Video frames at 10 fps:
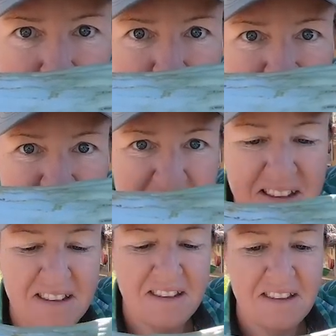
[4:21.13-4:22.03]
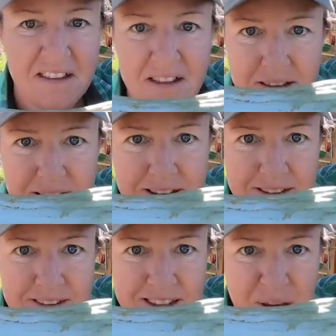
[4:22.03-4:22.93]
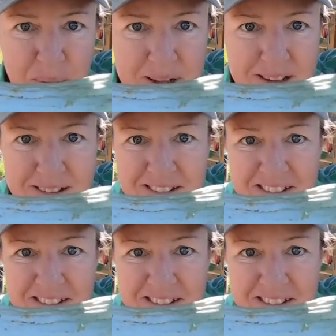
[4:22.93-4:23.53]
I'm gonna slice this thing open.